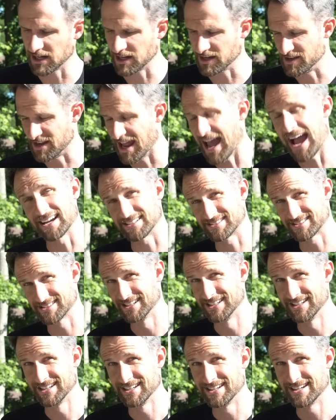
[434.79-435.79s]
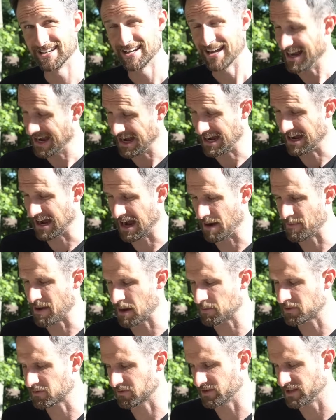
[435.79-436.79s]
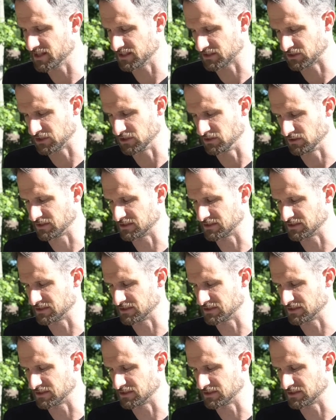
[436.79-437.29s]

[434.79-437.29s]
Next, I'm amped for this too,